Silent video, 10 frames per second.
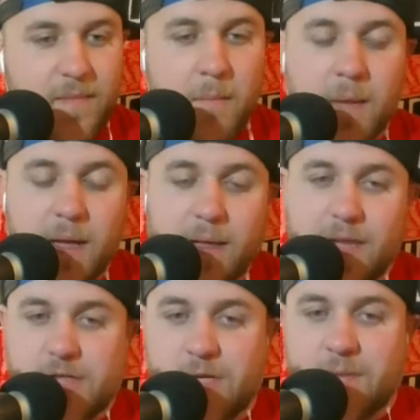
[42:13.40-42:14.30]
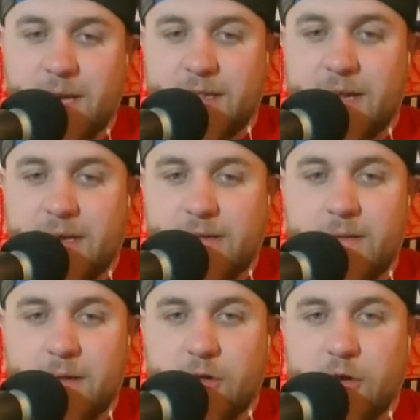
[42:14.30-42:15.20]
But, ladies and gentlemen, that is
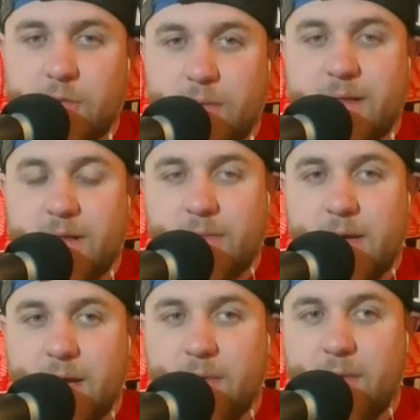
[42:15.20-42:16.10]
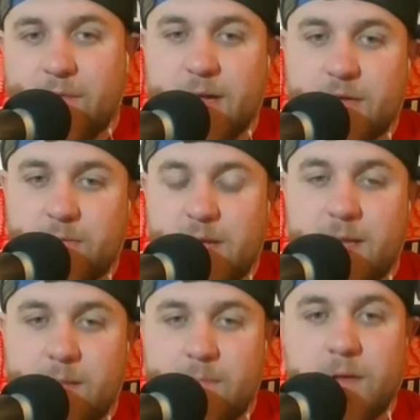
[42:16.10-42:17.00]
NXT. Another good week this week. Can't wait for next week
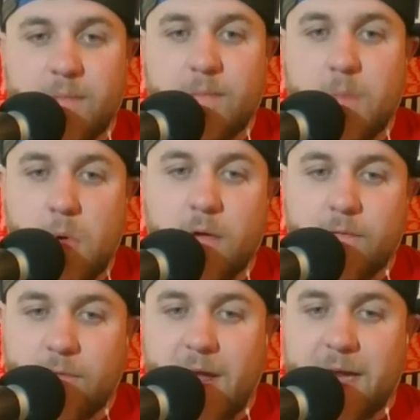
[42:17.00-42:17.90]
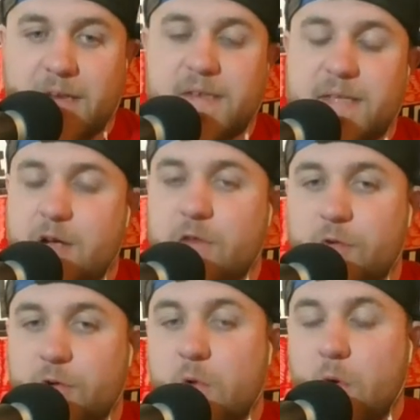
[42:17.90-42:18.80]
and the build up more for NXT
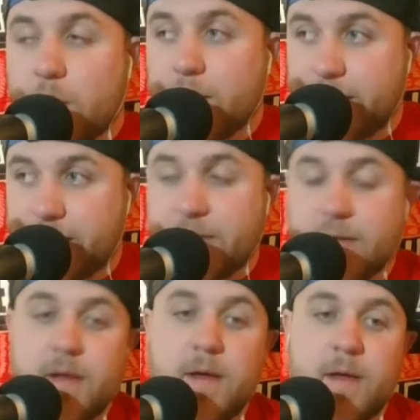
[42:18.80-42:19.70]
TakeOver New Orleans.